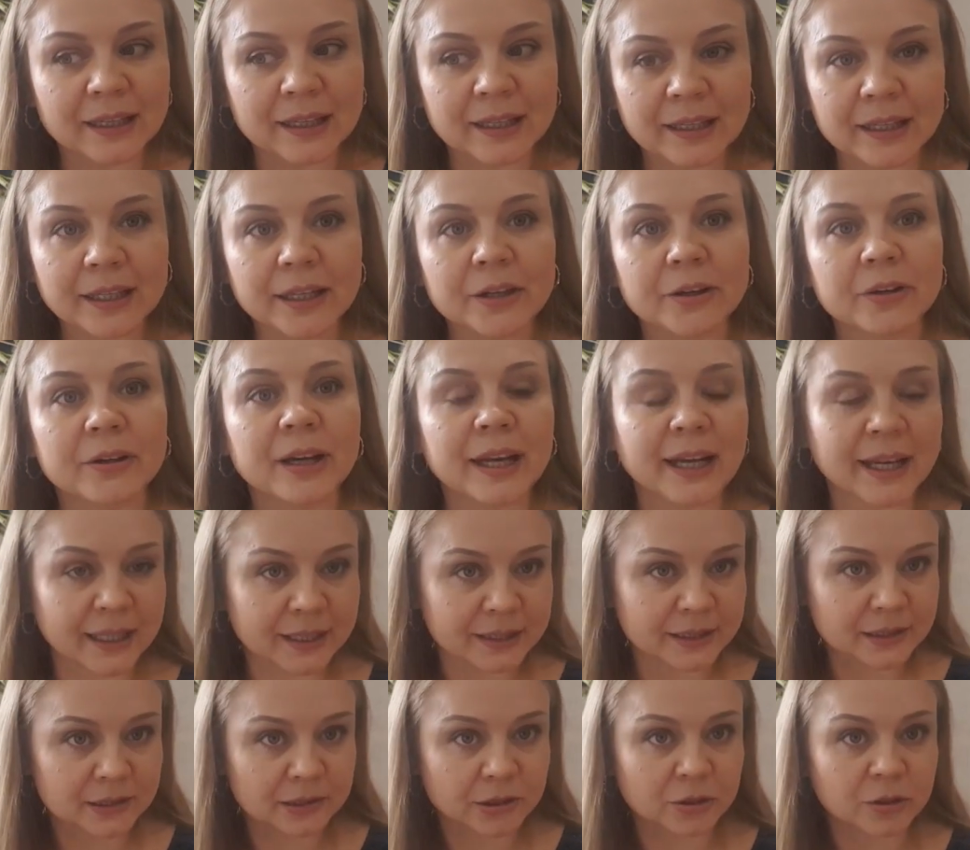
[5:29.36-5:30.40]
clear
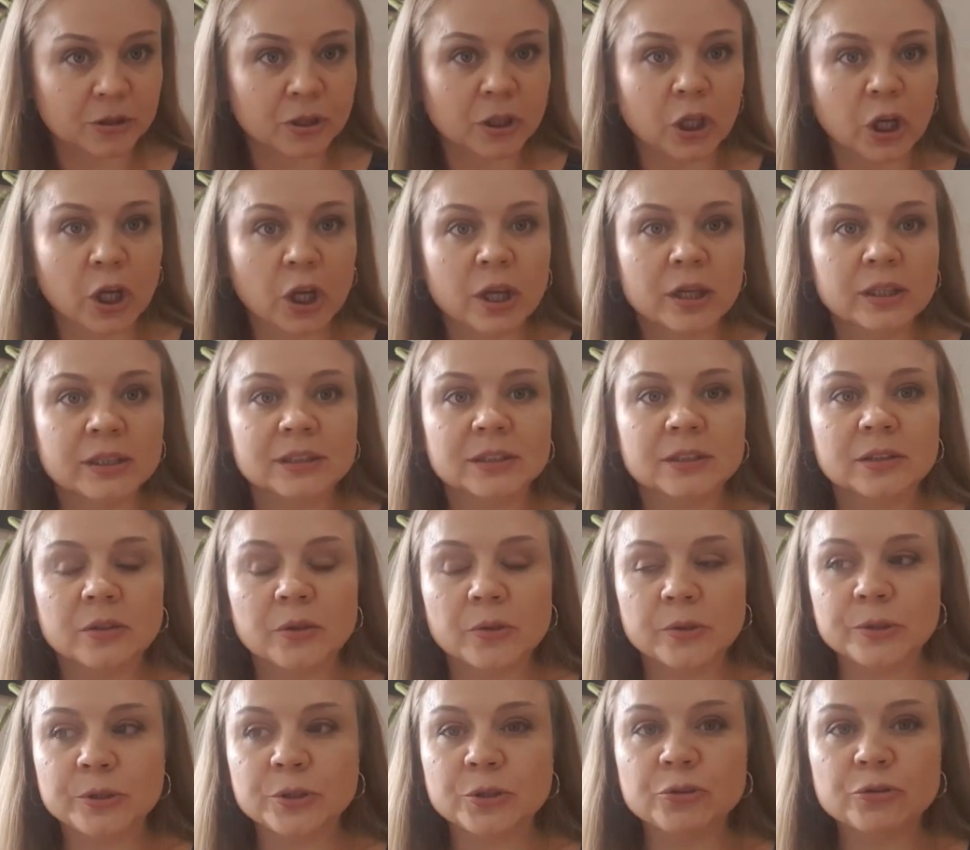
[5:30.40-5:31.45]
answer
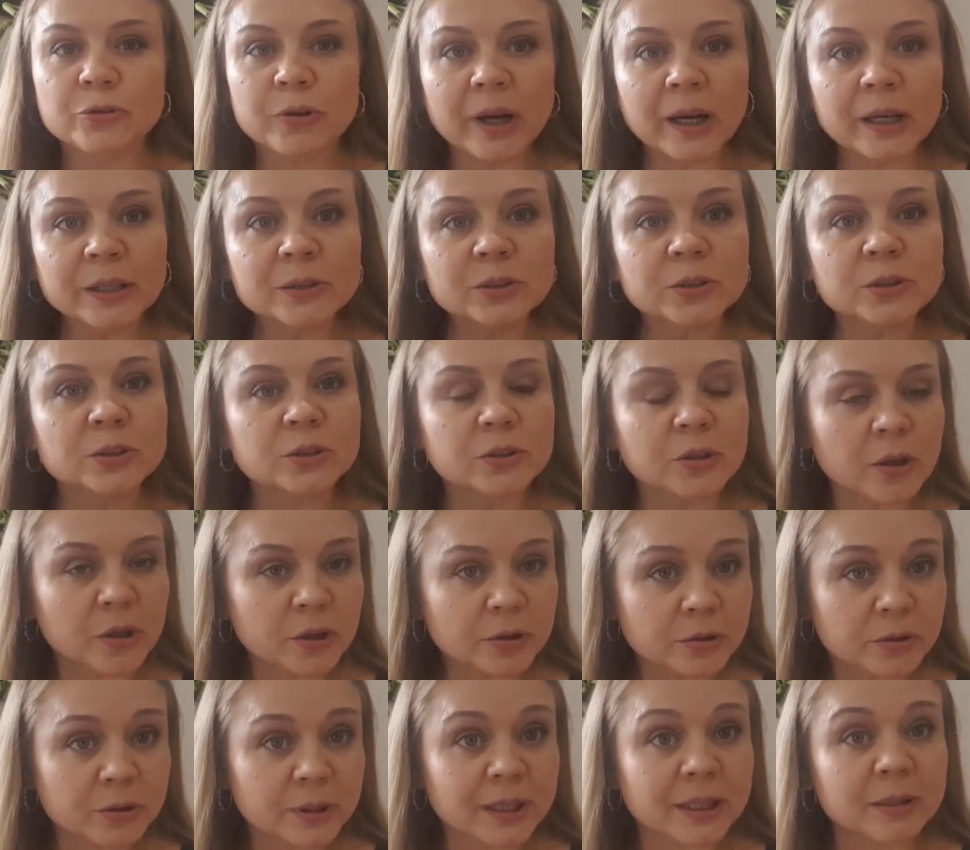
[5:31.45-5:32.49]
so try to
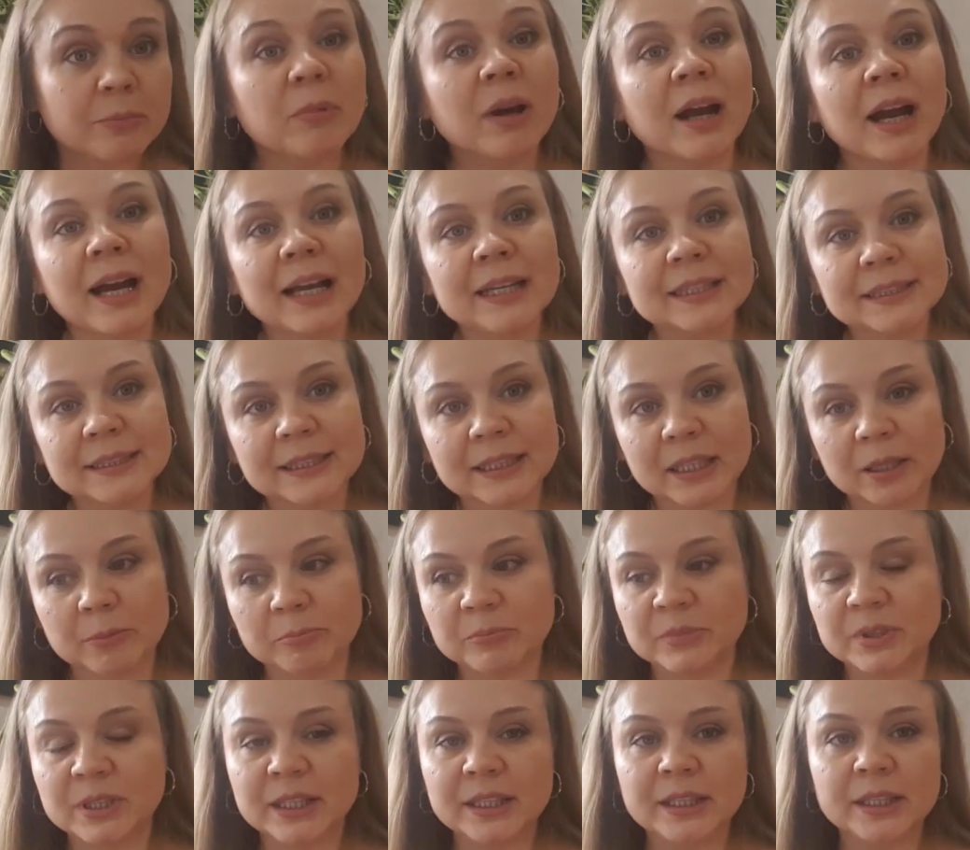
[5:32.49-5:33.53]
talk to him, ask
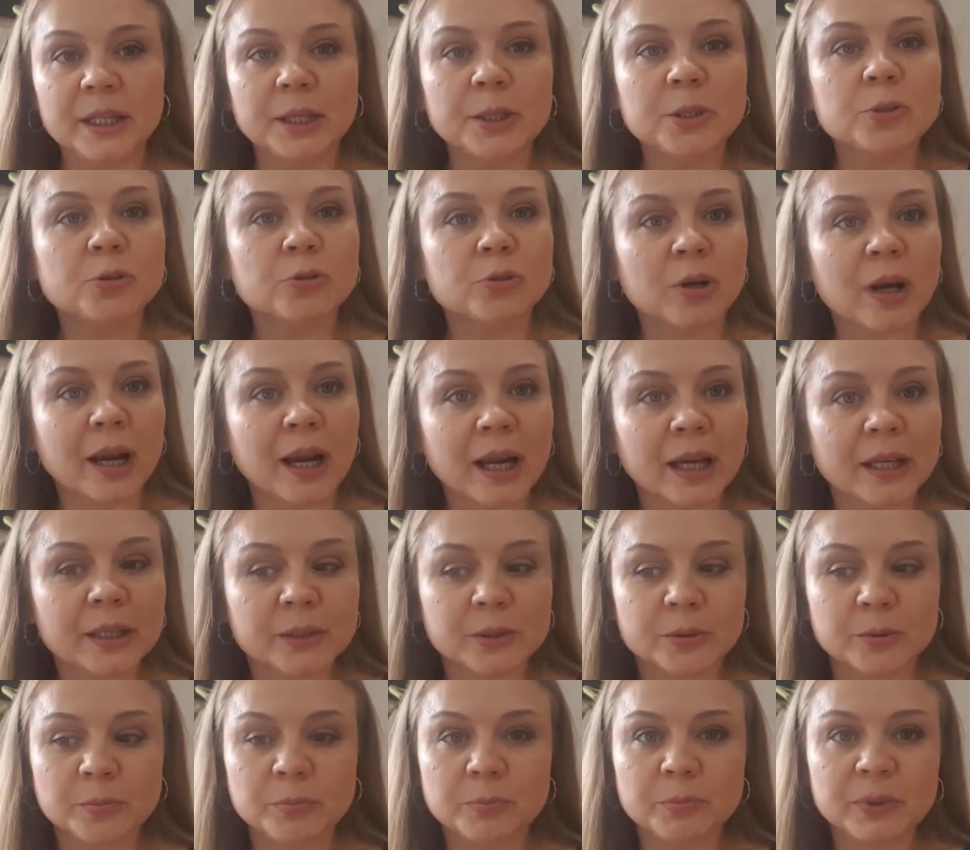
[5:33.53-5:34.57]
him, did he try
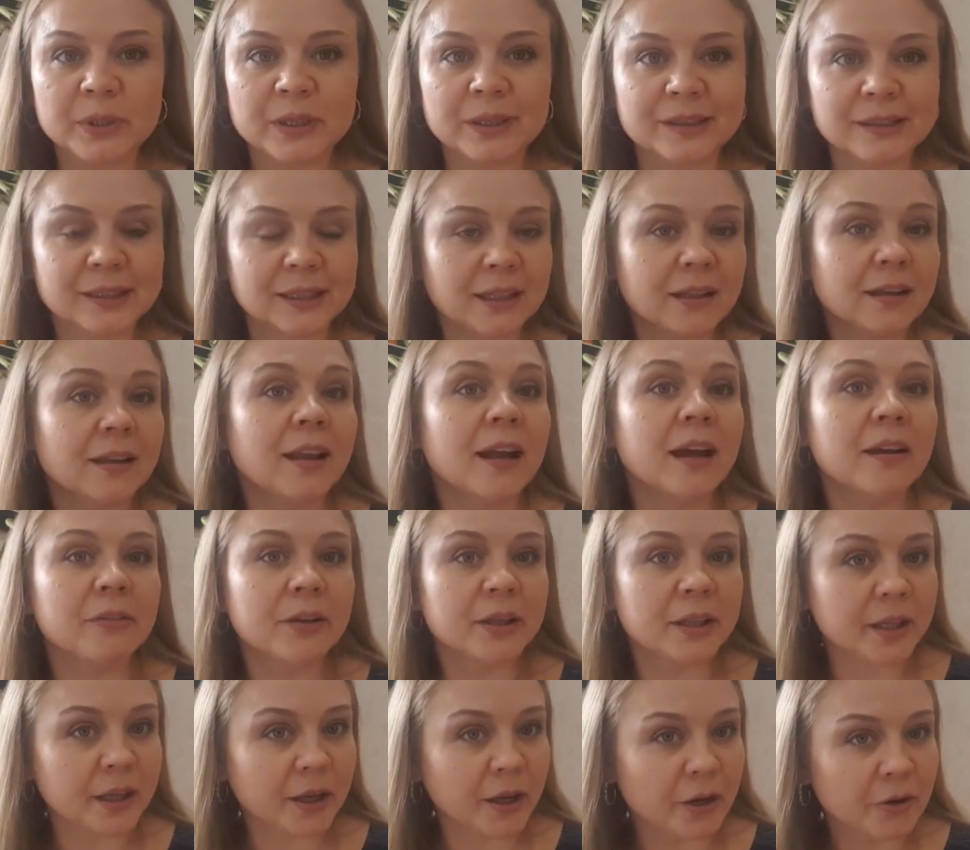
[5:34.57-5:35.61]
to build a
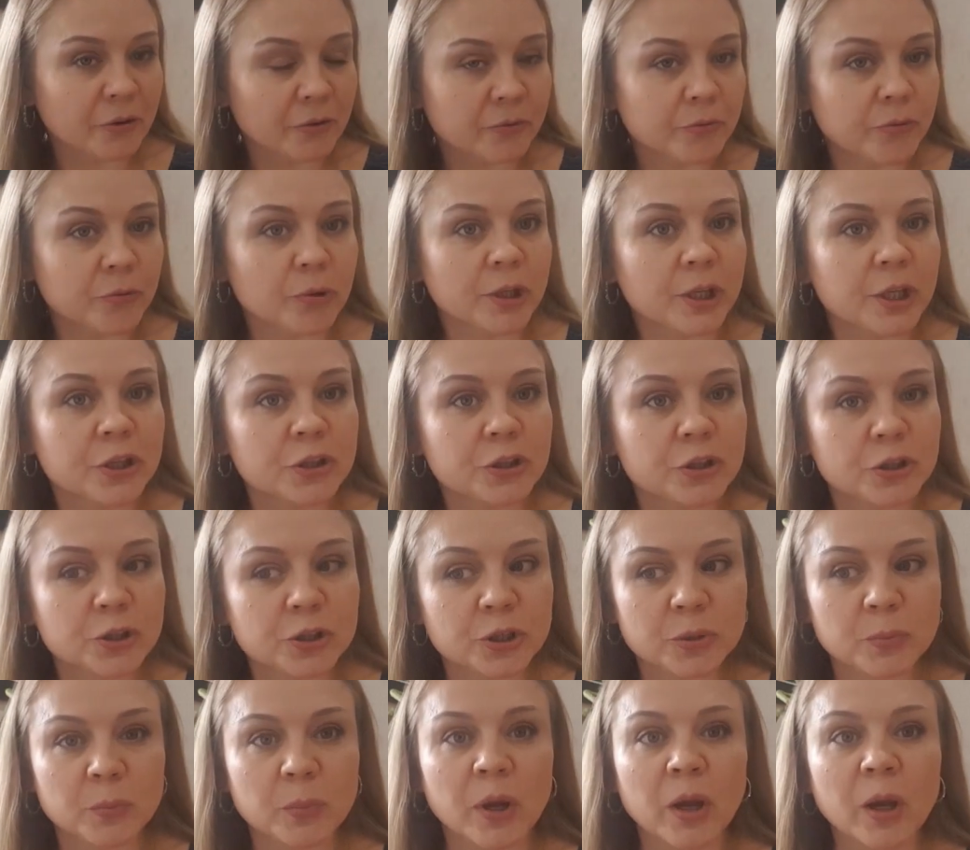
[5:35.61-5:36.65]
loving, caring
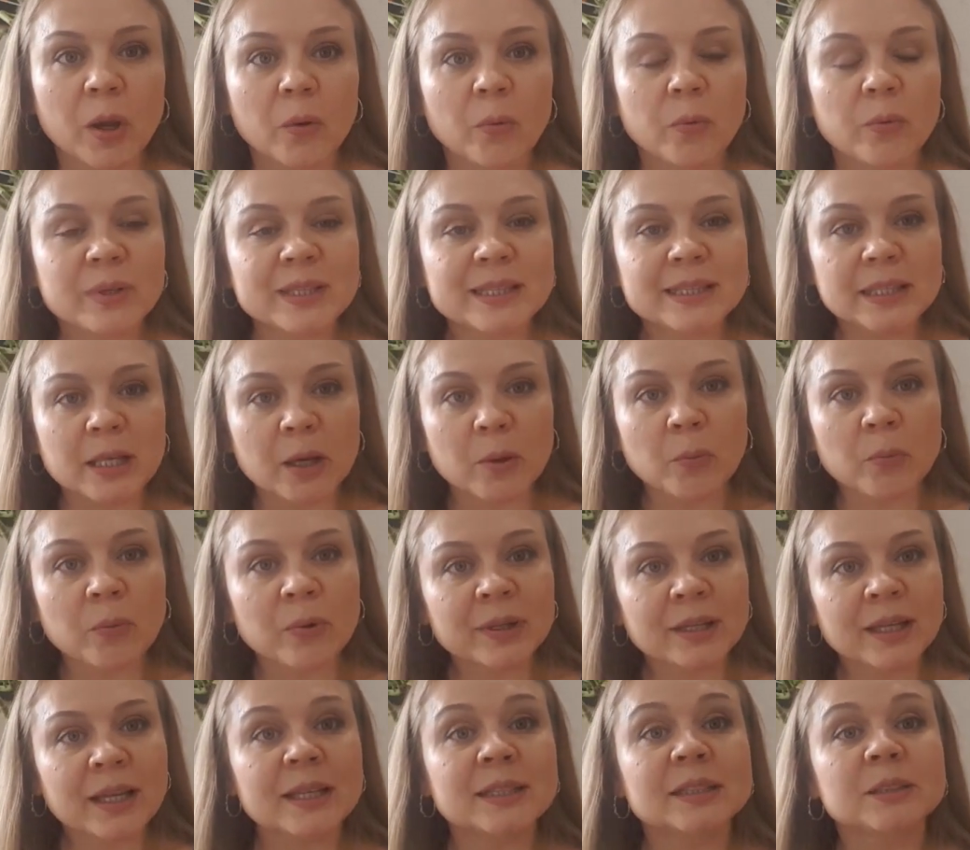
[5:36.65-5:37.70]
relationship with
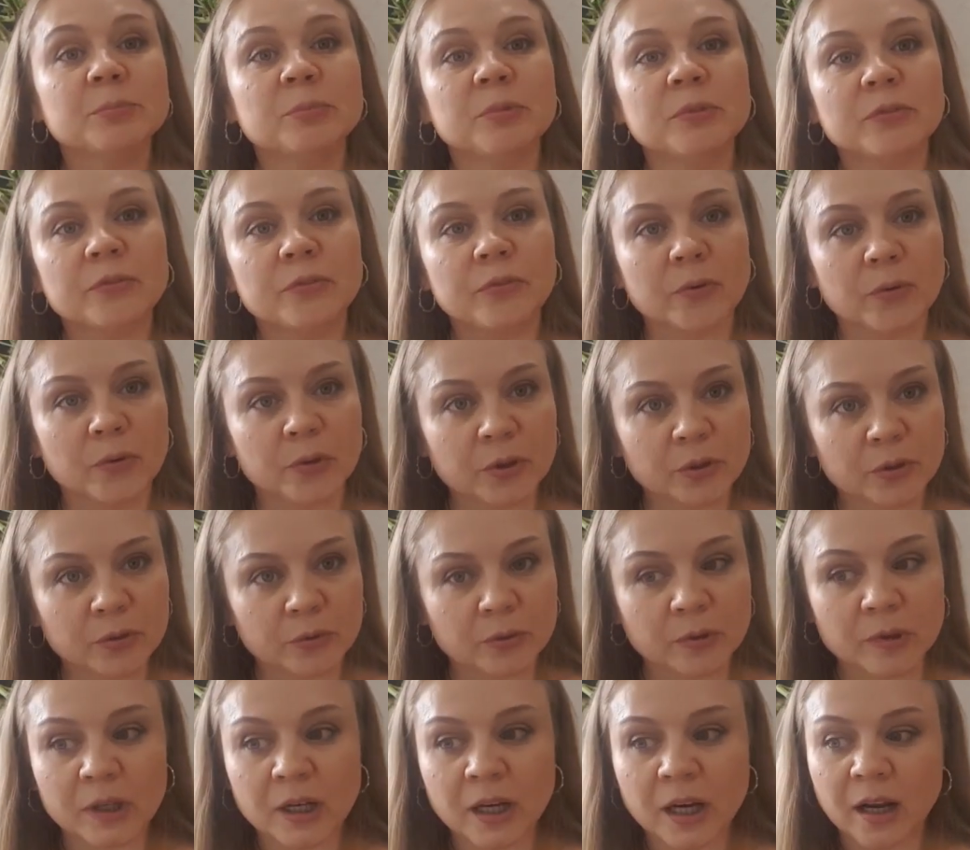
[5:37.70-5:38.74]
someone else before
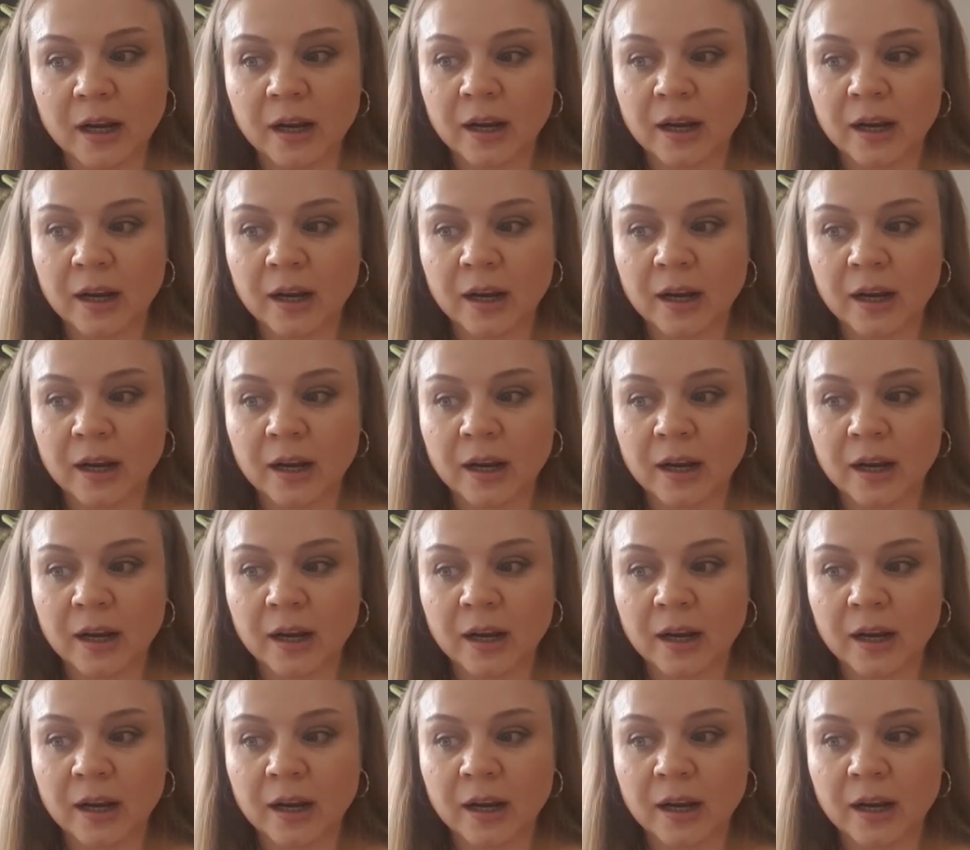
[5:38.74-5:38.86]
you?